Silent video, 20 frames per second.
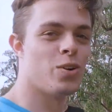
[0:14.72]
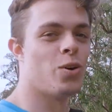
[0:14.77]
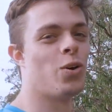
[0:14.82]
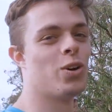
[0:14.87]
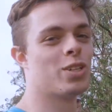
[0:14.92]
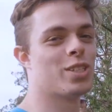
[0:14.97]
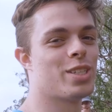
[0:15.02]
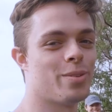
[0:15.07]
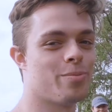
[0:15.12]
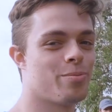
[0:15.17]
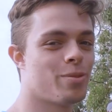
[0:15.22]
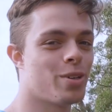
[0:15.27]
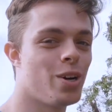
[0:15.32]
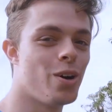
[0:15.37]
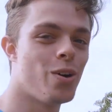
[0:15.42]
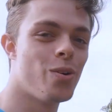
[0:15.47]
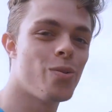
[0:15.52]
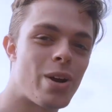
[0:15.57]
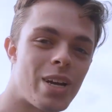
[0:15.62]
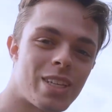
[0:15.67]
Awesome,
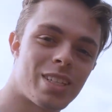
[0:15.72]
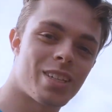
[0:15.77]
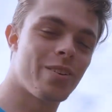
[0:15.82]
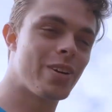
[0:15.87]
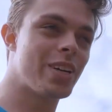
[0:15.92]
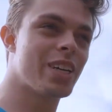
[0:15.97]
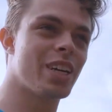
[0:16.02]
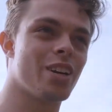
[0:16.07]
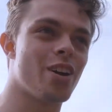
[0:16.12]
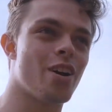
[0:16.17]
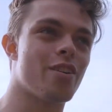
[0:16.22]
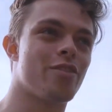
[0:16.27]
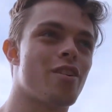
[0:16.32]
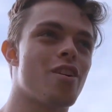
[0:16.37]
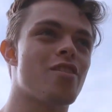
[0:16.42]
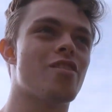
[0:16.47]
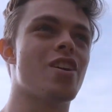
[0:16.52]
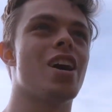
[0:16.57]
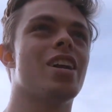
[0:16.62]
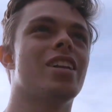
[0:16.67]
cool. We're going to go
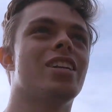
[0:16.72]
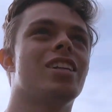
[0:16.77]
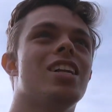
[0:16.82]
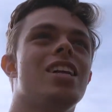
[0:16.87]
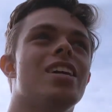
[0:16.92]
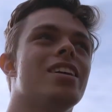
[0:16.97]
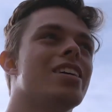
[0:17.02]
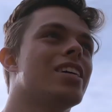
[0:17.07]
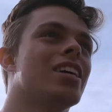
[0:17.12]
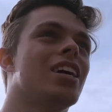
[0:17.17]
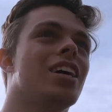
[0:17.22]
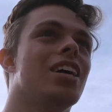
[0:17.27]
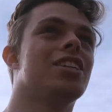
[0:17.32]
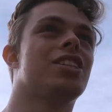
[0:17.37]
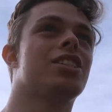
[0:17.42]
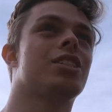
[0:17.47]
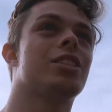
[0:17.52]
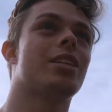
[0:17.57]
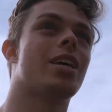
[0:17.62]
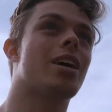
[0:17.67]
for a run
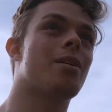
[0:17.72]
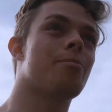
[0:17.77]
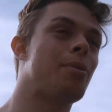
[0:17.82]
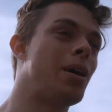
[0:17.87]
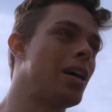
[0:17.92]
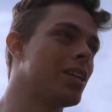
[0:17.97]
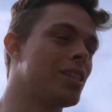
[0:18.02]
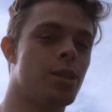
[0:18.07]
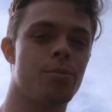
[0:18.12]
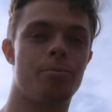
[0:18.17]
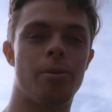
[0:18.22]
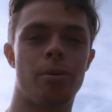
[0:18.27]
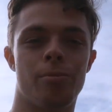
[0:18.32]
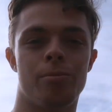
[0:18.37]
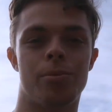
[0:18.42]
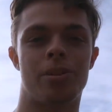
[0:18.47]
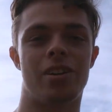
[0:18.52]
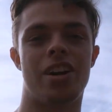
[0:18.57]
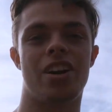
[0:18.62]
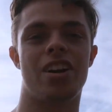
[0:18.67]
just down parts of the
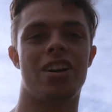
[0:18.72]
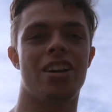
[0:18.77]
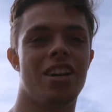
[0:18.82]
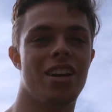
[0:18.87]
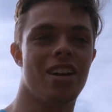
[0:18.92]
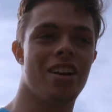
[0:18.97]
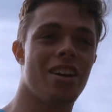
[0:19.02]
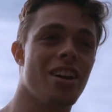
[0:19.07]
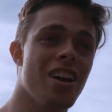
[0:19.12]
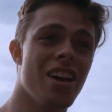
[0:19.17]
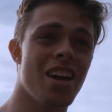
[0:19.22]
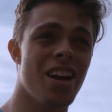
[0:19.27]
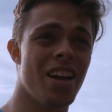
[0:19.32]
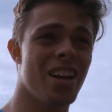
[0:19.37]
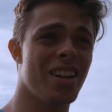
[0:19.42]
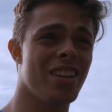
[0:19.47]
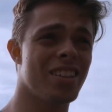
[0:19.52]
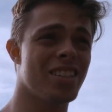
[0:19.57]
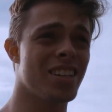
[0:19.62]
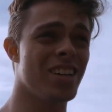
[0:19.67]
Bilberman Mountain here.
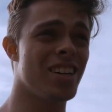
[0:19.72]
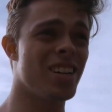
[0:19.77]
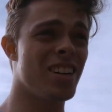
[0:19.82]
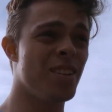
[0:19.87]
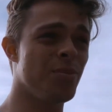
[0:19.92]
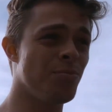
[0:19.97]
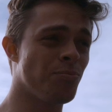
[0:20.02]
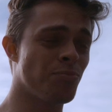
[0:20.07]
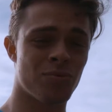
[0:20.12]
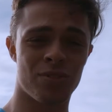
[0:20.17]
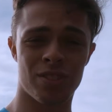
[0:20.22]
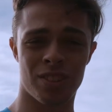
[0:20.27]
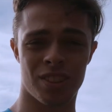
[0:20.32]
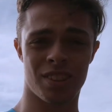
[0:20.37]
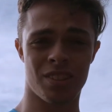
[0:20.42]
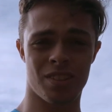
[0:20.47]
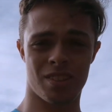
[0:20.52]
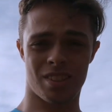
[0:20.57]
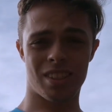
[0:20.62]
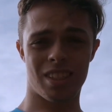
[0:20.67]
And
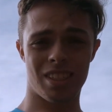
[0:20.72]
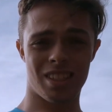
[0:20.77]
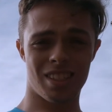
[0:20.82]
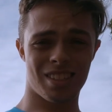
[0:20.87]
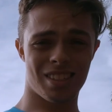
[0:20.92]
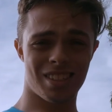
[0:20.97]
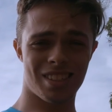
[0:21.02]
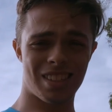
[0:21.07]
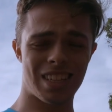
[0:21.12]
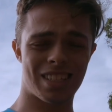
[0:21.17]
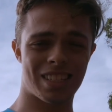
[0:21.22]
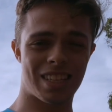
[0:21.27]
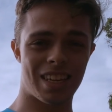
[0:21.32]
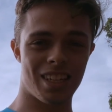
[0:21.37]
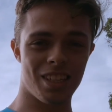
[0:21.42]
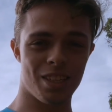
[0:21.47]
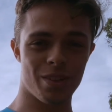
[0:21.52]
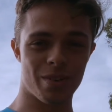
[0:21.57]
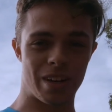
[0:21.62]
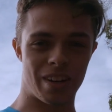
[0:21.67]
let's get
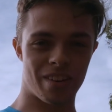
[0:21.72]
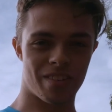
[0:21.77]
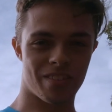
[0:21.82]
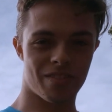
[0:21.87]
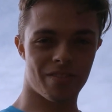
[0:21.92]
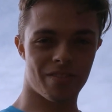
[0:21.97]
into it.